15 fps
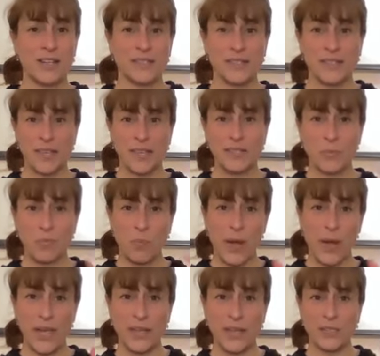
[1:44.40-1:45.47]
certain
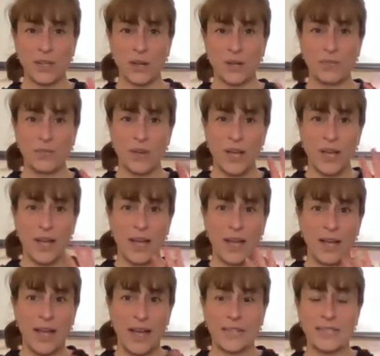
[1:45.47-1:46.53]
ways of
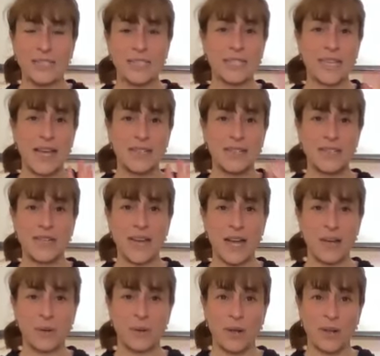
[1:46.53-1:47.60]
understanding
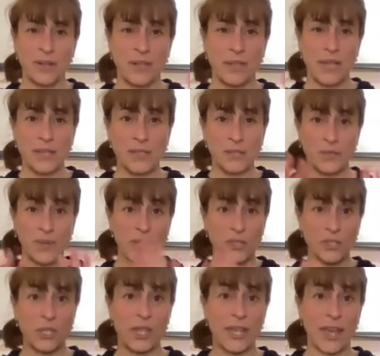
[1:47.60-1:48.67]
how things
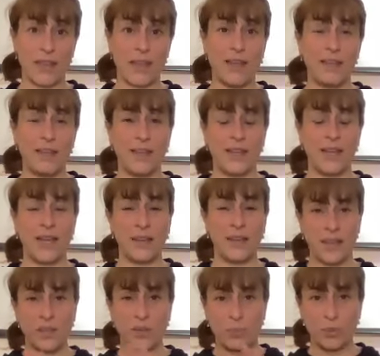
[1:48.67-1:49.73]
fit together, and
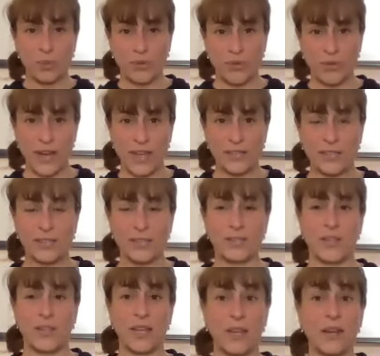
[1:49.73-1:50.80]
then you put phrases
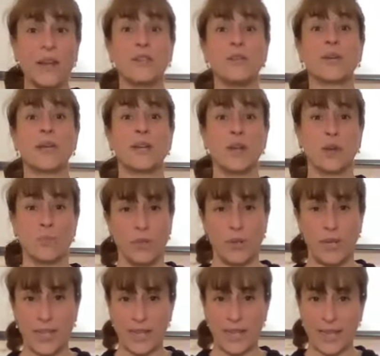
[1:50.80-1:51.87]
together and you can
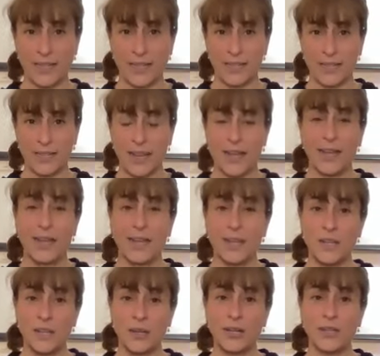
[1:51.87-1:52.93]
communicate.
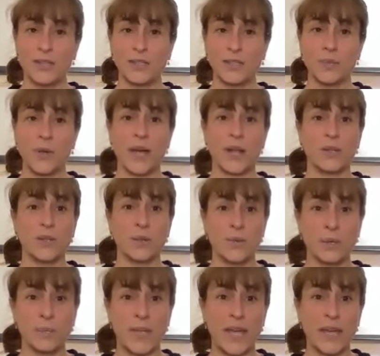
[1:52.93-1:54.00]
In yoga as well, you
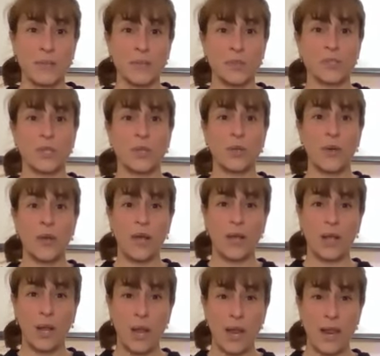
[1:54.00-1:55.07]
will be able to
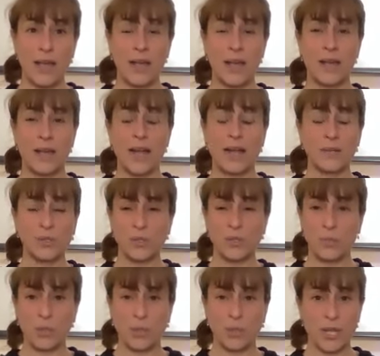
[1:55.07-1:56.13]
learn how to
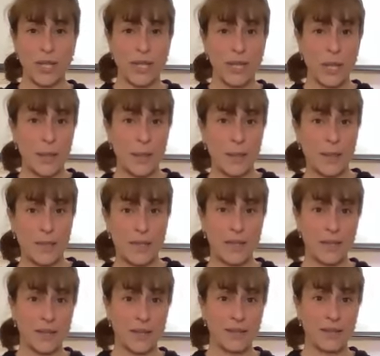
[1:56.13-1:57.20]
put the